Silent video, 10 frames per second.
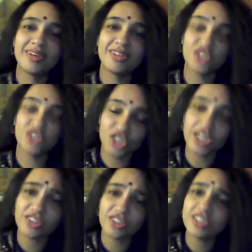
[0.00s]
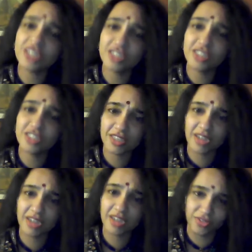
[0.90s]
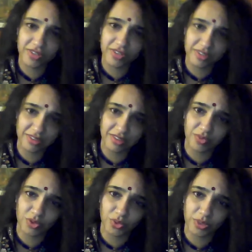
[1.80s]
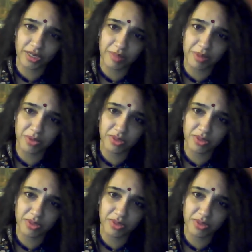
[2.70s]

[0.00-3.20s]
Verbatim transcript: trajectory changing kind of a risk that we're talking about.